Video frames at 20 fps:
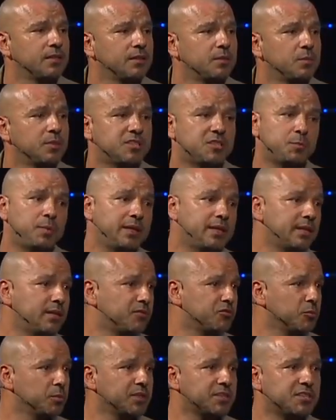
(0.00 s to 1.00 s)
But speaking
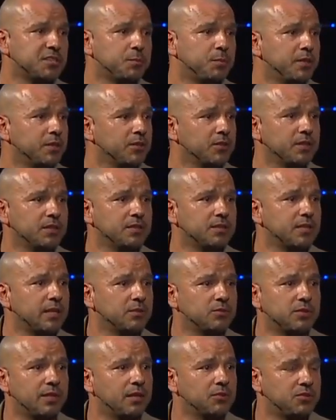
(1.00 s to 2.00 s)
from experience, I'll
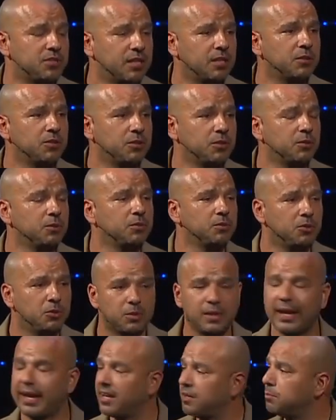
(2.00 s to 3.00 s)
tell you, you
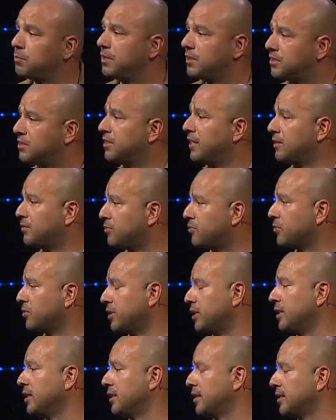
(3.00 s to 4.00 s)
can be set
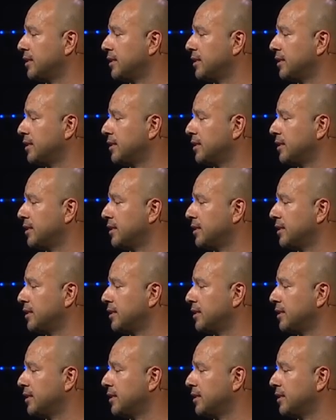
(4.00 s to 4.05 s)
free.